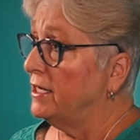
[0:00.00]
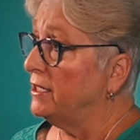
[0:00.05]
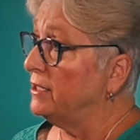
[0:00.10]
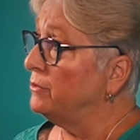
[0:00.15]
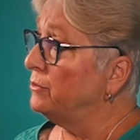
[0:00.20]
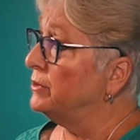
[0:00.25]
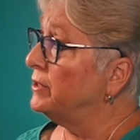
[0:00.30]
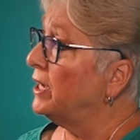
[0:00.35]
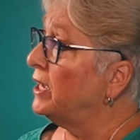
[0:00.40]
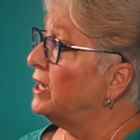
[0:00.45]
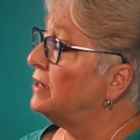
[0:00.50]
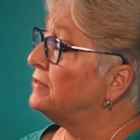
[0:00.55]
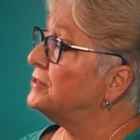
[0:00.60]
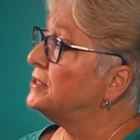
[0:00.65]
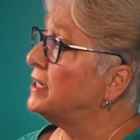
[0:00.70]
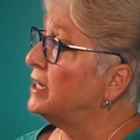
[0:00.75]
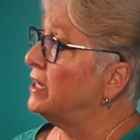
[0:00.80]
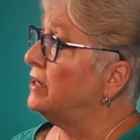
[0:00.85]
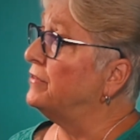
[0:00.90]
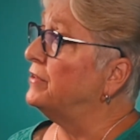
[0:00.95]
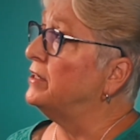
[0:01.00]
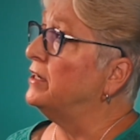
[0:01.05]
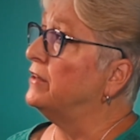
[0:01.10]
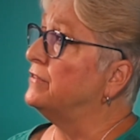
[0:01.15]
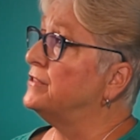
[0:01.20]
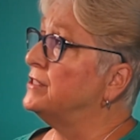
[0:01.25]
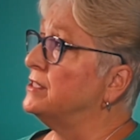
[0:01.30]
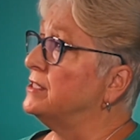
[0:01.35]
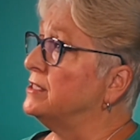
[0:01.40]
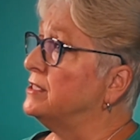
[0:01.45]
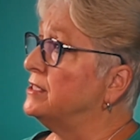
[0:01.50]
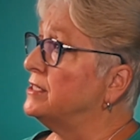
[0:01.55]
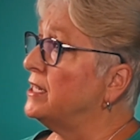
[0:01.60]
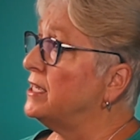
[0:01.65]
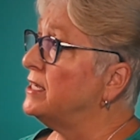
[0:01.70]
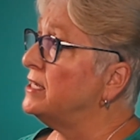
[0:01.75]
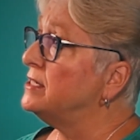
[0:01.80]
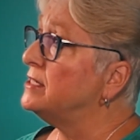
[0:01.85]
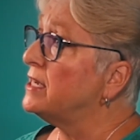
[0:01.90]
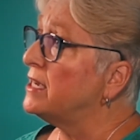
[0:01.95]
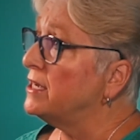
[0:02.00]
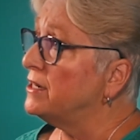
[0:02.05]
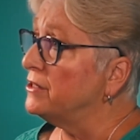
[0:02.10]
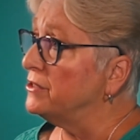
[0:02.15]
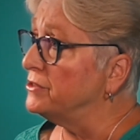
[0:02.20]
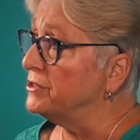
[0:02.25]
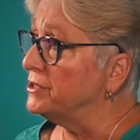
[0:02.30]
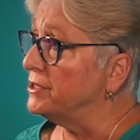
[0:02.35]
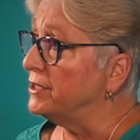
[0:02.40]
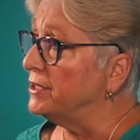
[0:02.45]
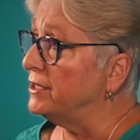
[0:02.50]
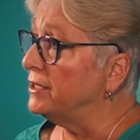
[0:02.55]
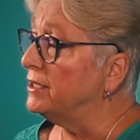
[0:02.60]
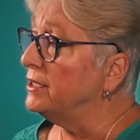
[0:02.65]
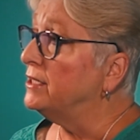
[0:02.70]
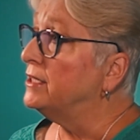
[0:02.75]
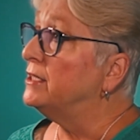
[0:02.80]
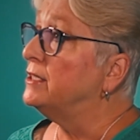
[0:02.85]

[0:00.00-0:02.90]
and he would have to have enough sustained energy